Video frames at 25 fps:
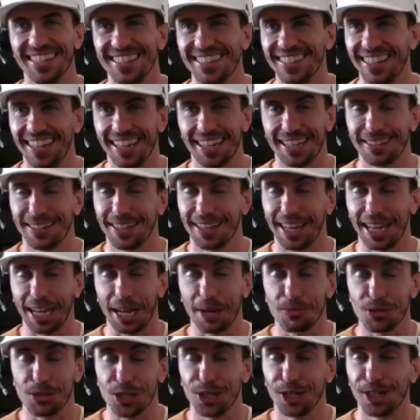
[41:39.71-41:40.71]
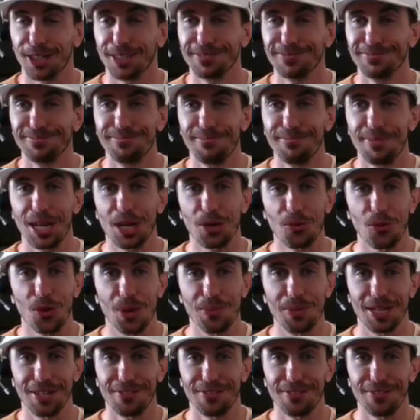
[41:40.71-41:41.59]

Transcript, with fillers: Like, like I'm sure many women